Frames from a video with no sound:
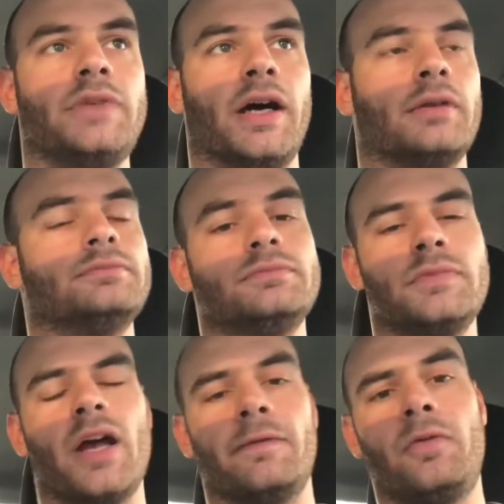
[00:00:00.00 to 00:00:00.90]
Yeah,
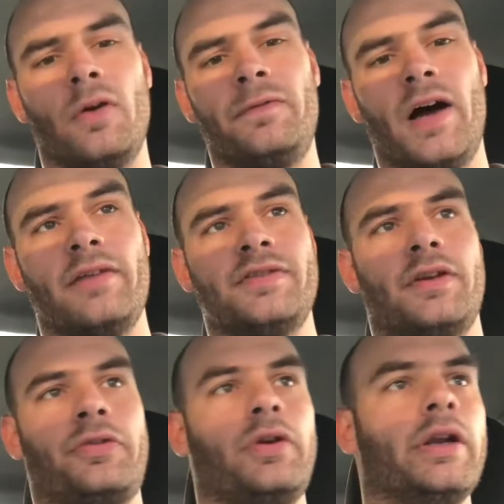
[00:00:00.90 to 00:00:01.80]
4 5s
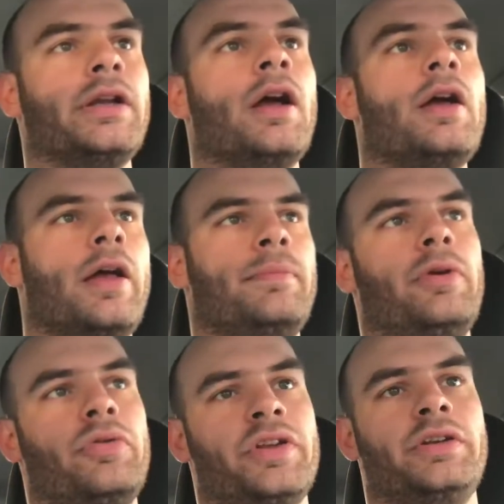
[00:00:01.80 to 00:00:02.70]
and a 3 and
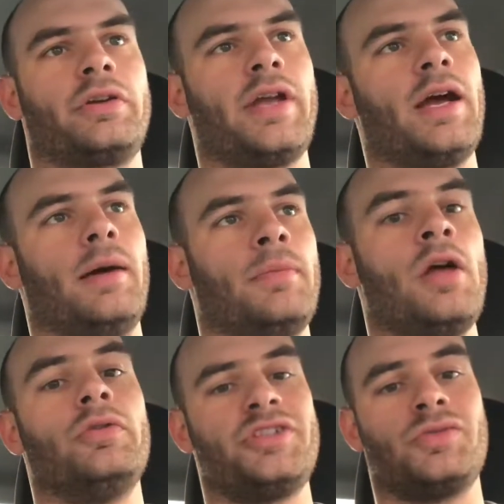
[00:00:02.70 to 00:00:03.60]
be within your cap,
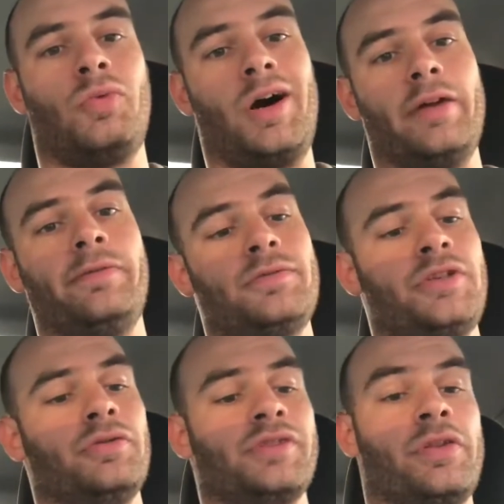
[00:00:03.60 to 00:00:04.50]
which is why
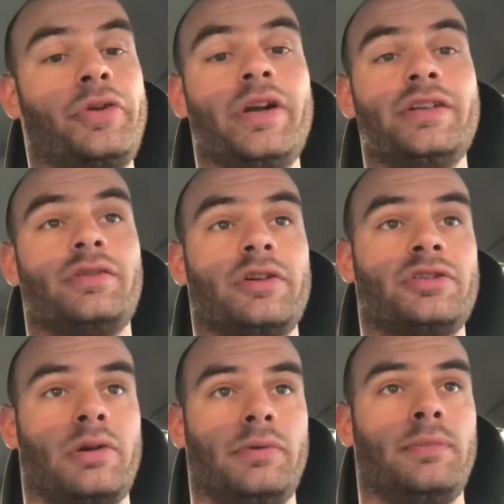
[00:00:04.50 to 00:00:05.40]
2s and 3s are
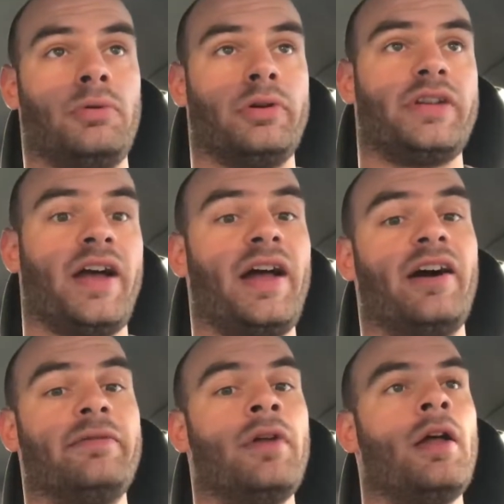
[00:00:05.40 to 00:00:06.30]
extremely important to have.